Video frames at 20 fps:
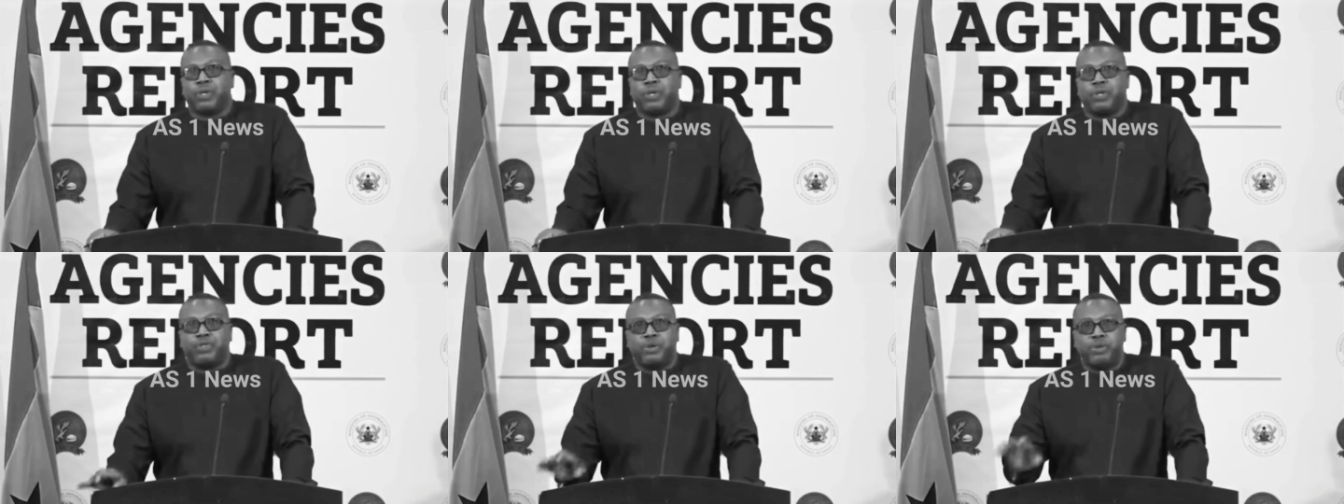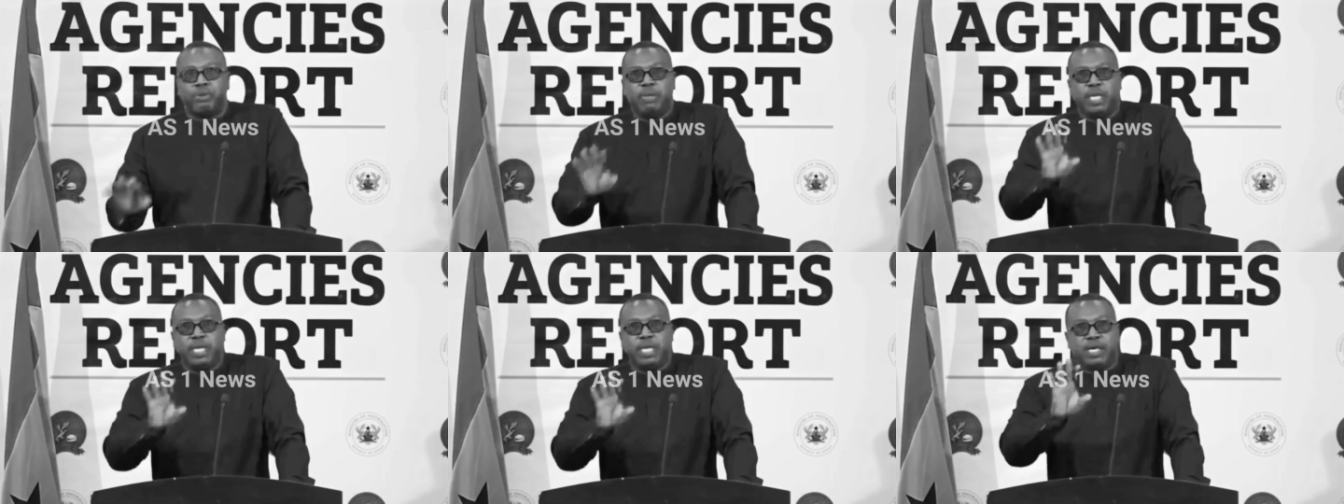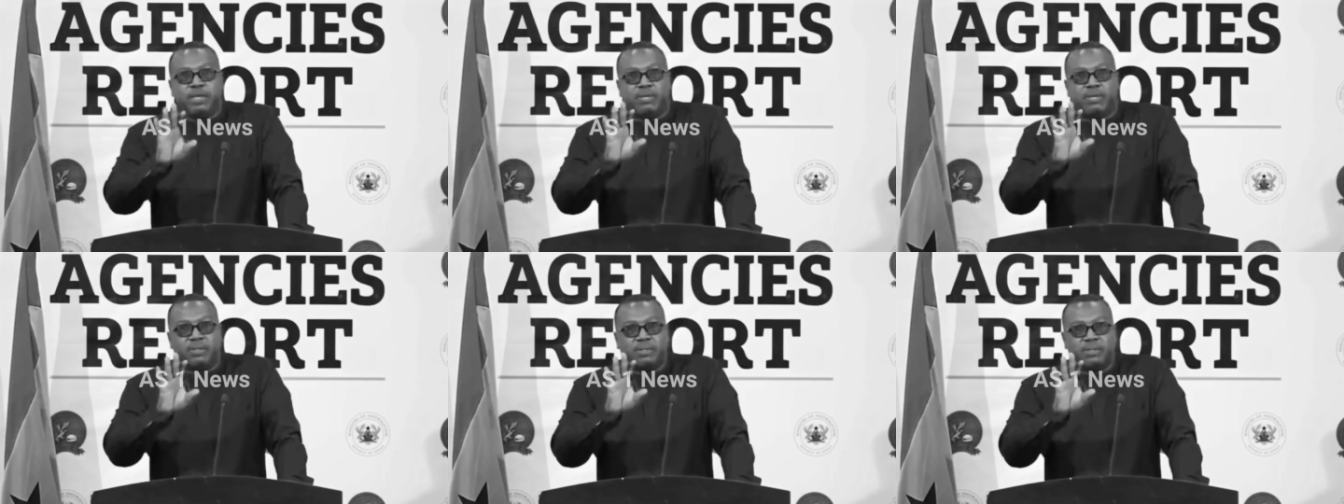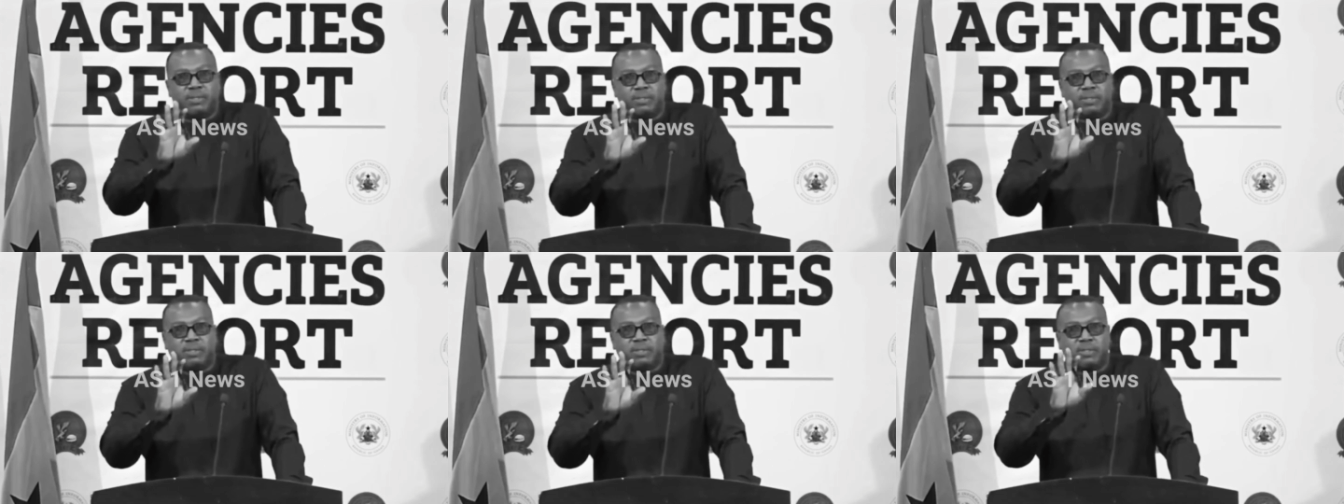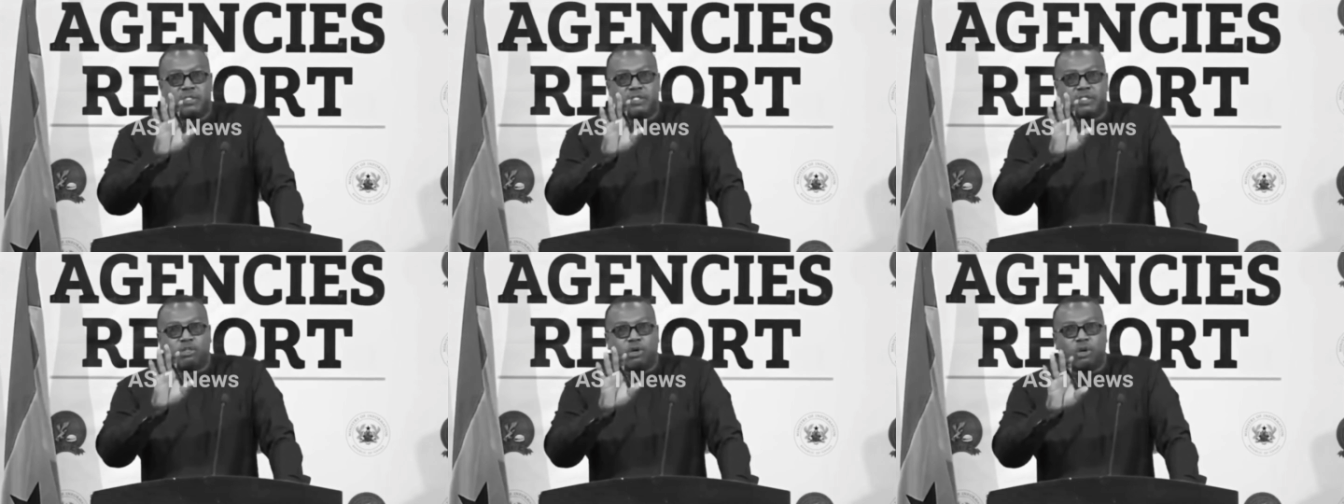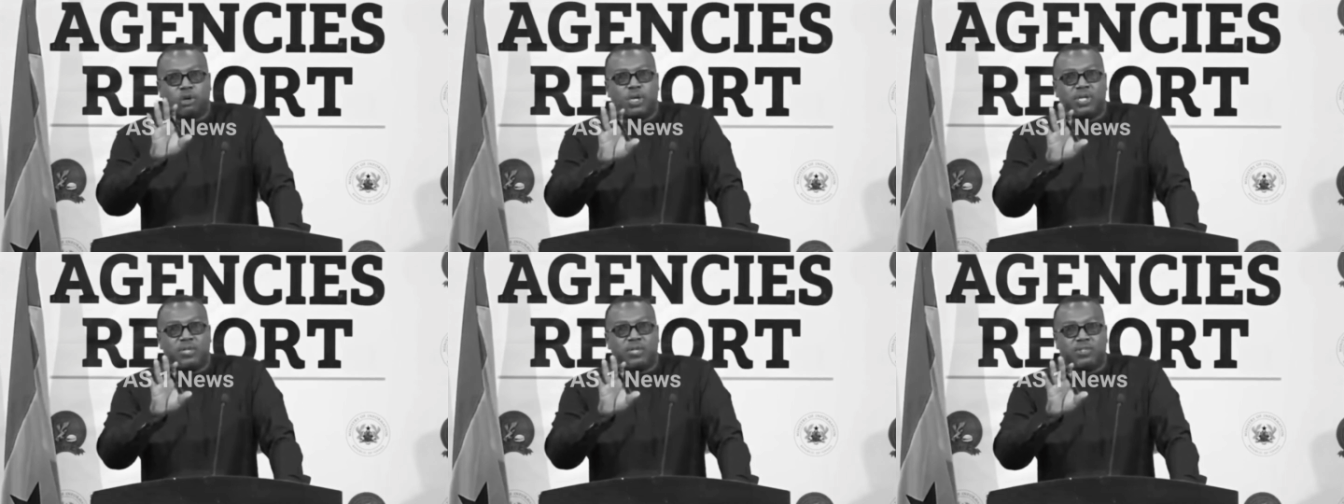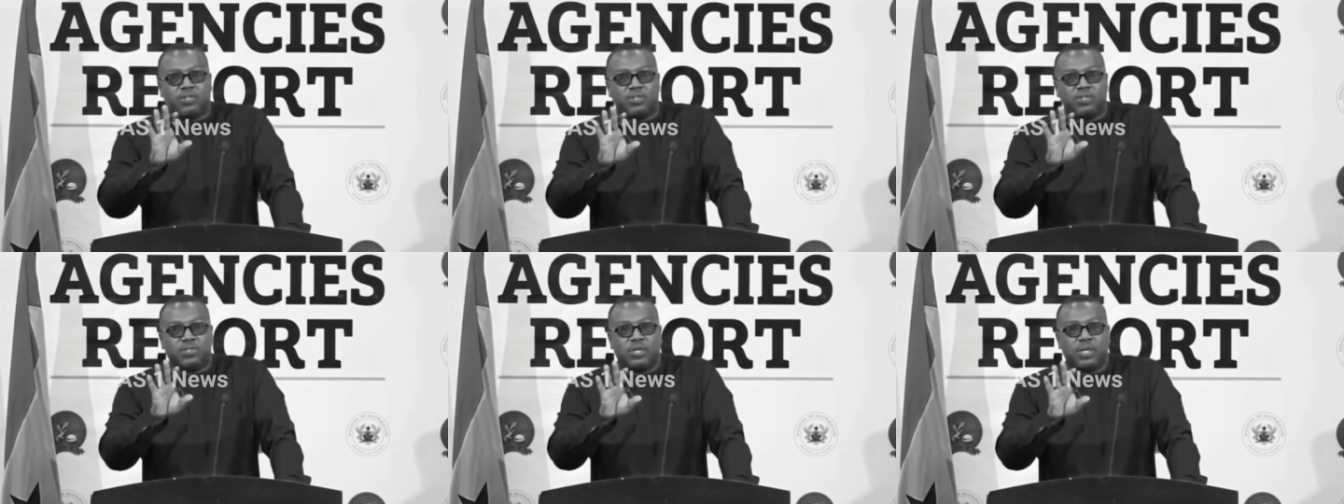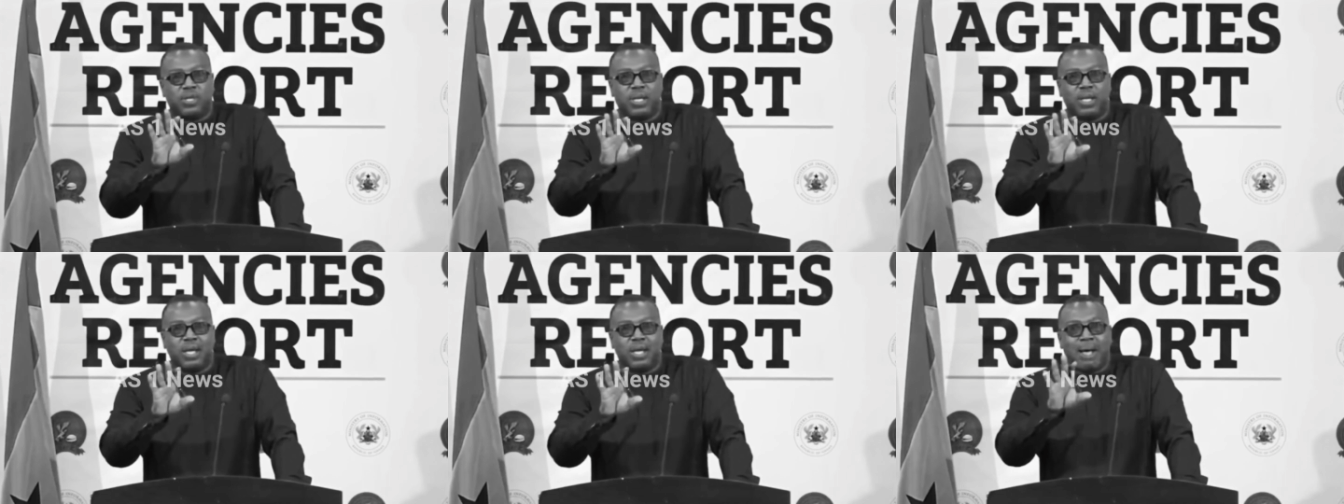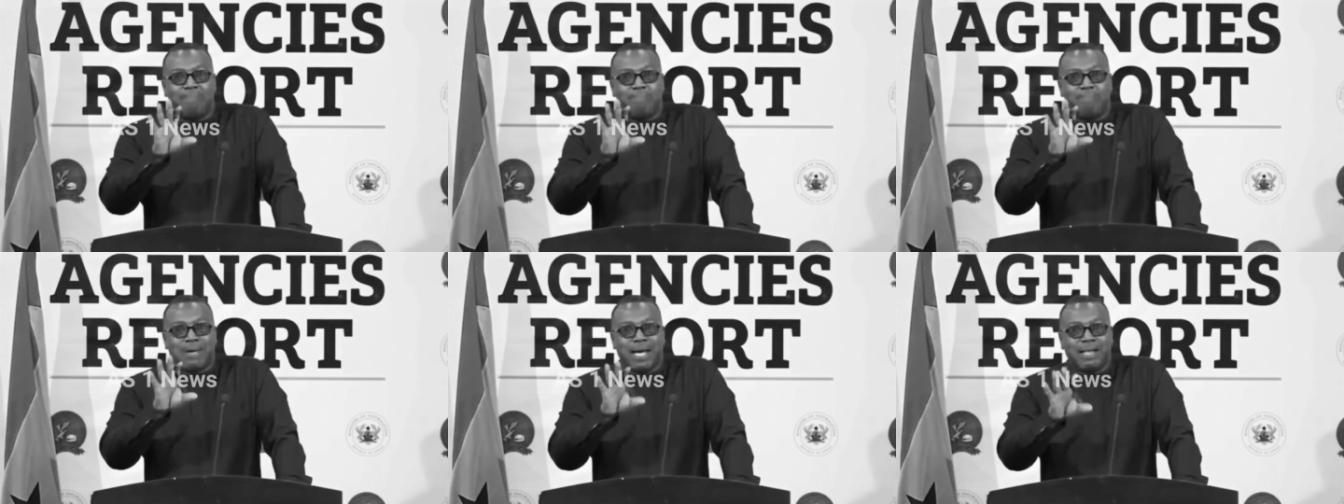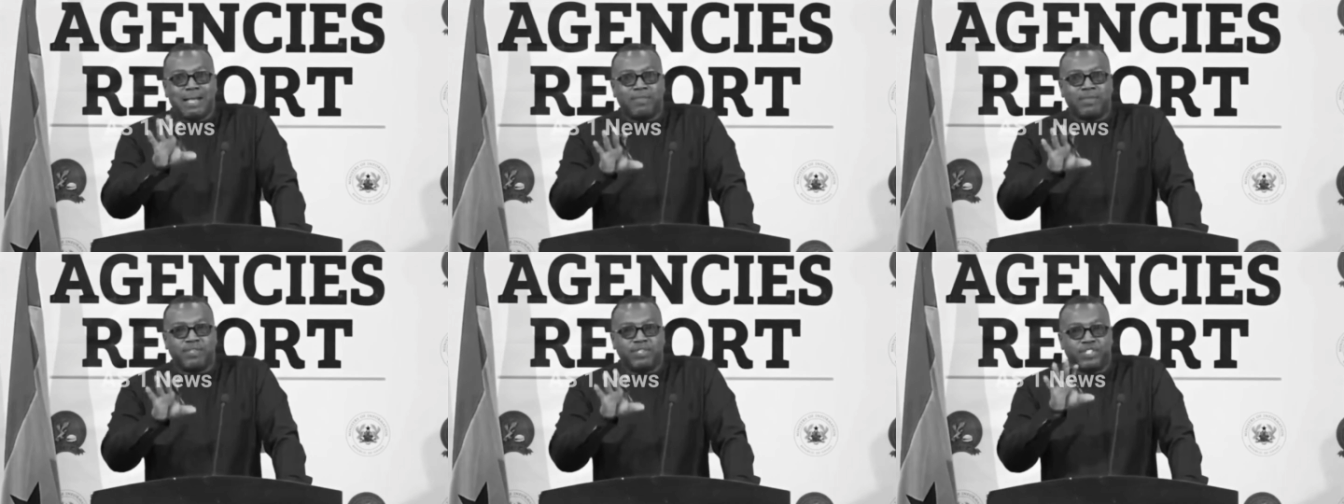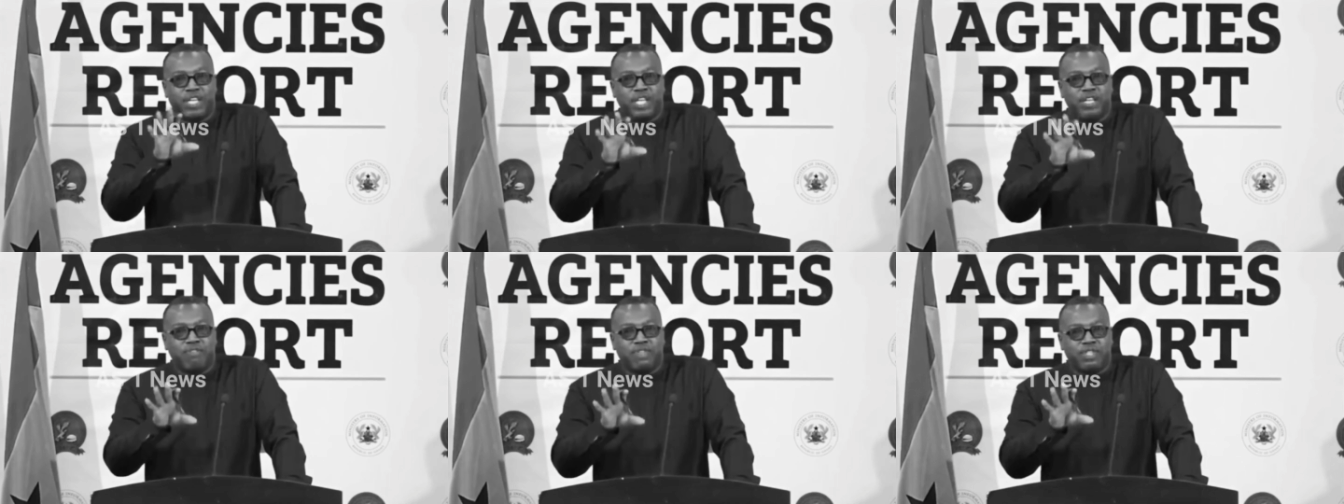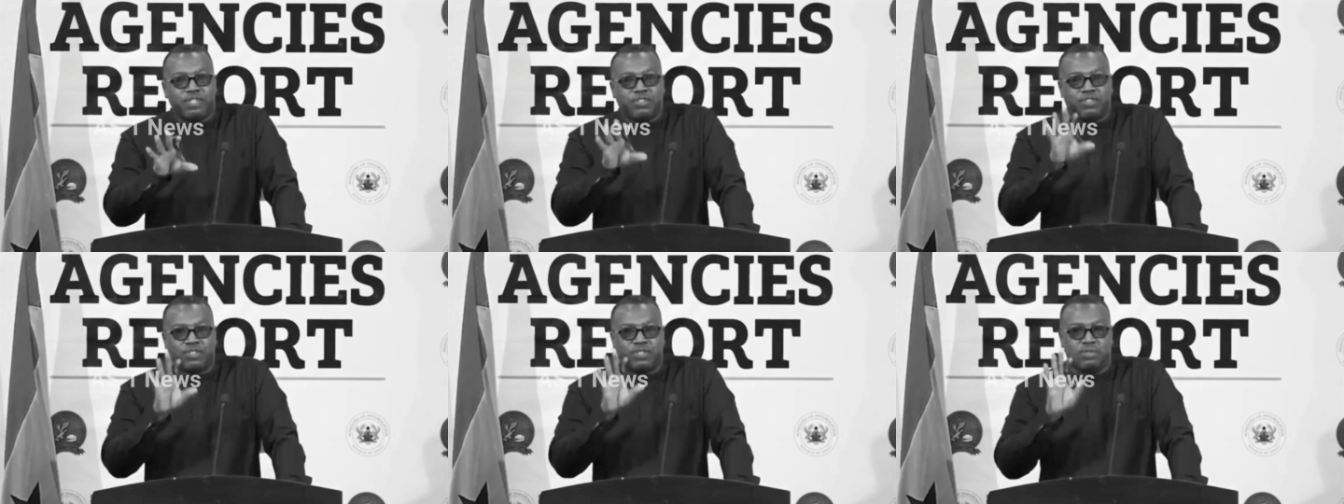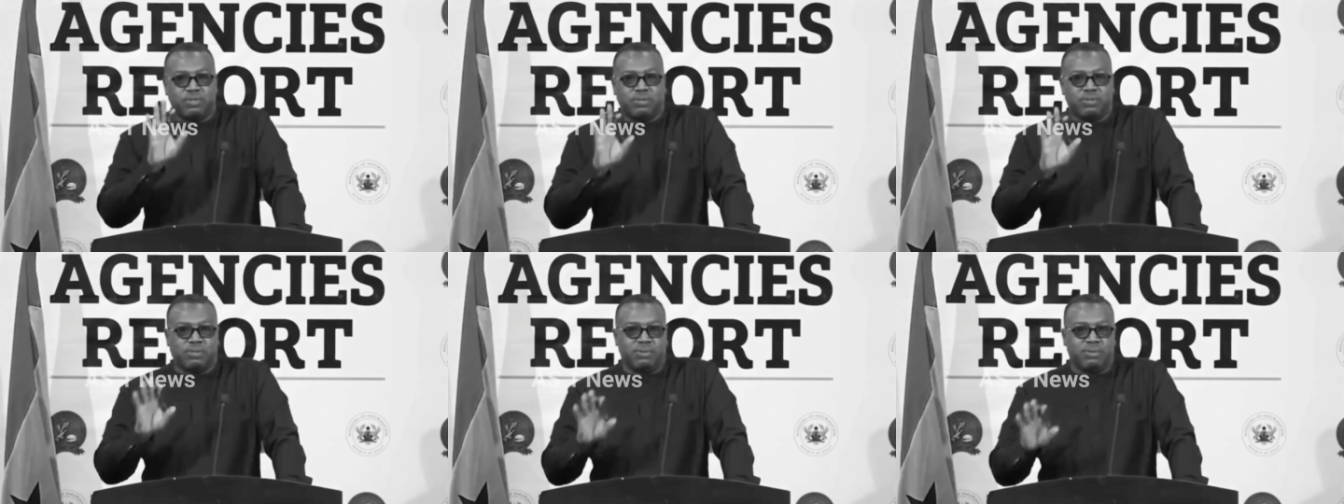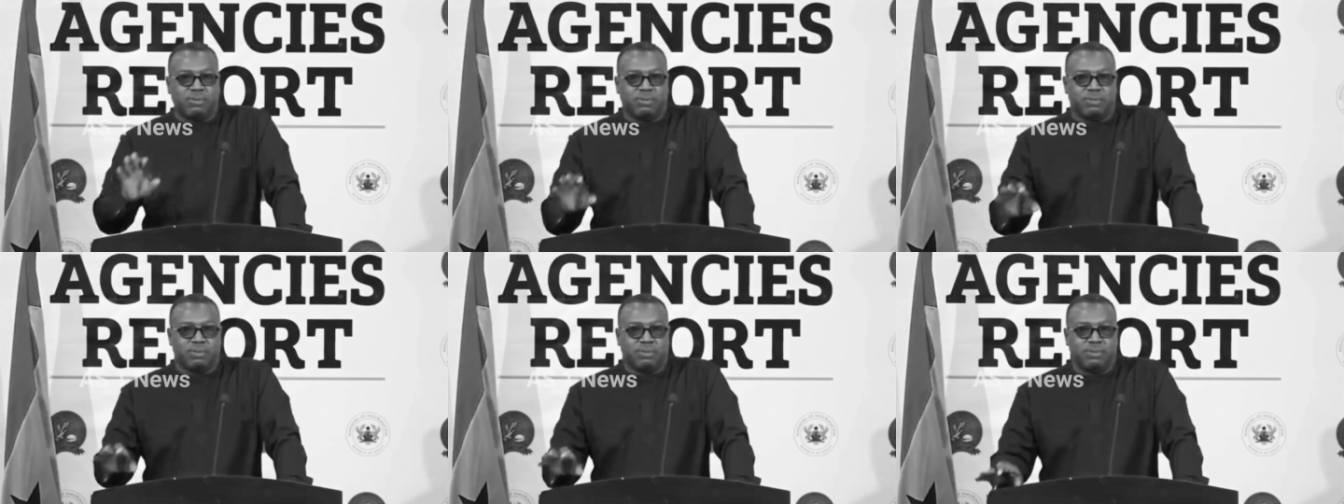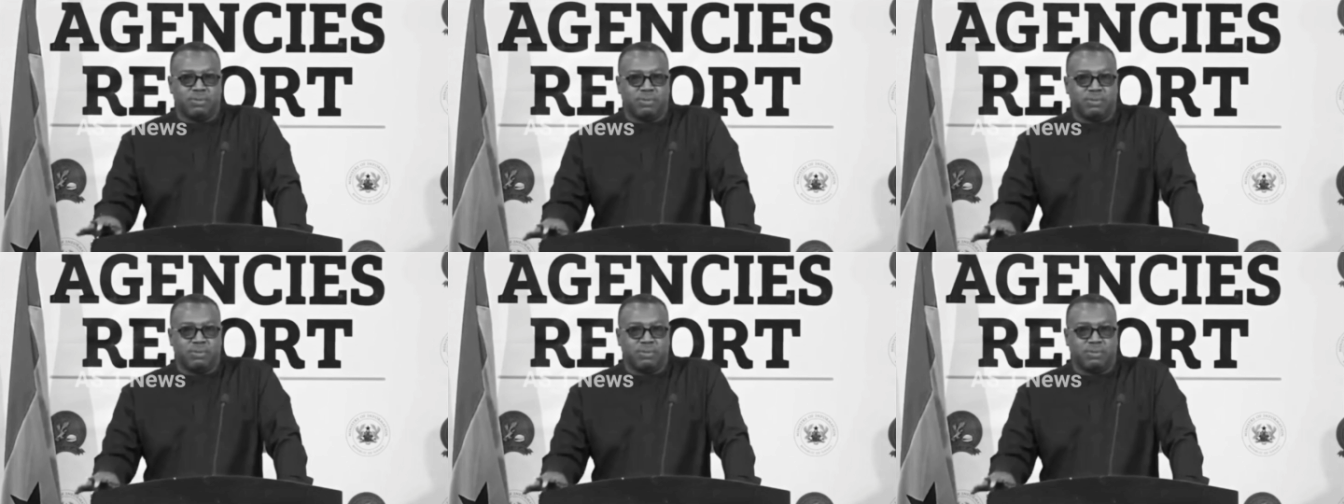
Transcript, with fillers: Facts. Three million dollars and to savings.